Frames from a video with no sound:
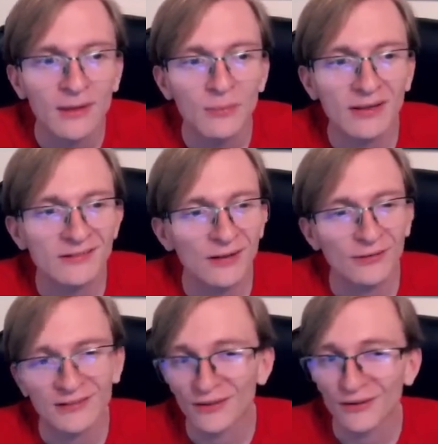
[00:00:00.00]
You can see our
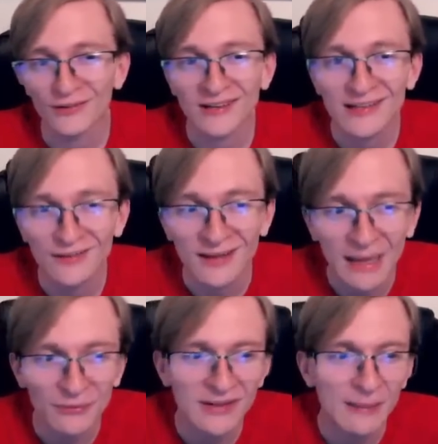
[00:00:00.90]
Skeleturge easily
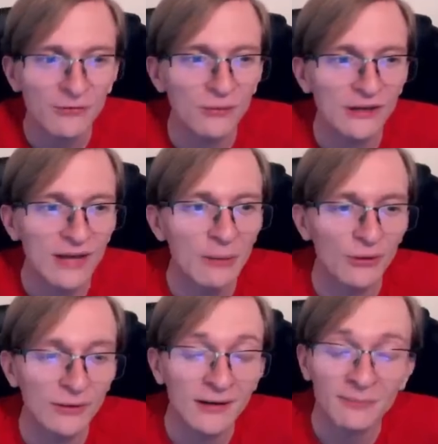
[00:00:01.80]
able to keep switch, and we're
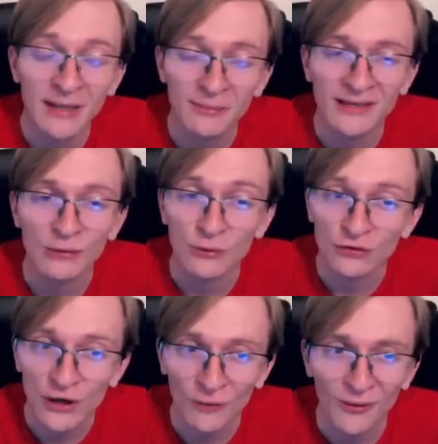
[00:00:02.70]
going to be able to get to a
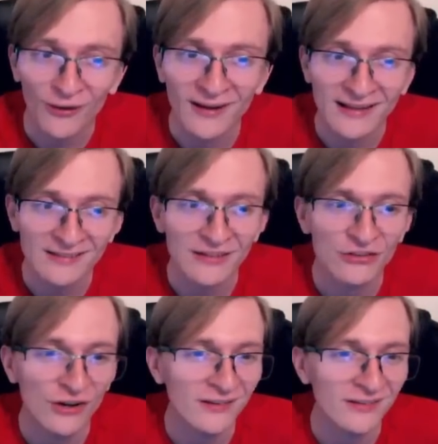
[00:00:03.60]
Shadow Ball against this
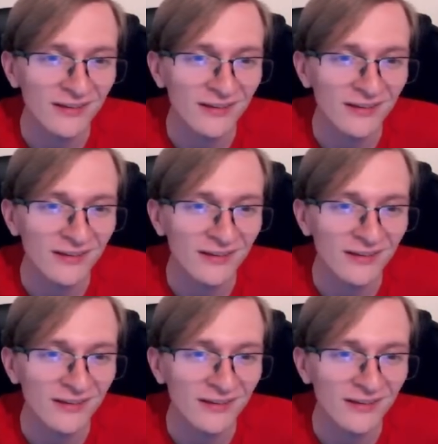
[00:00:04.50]
Jellicent.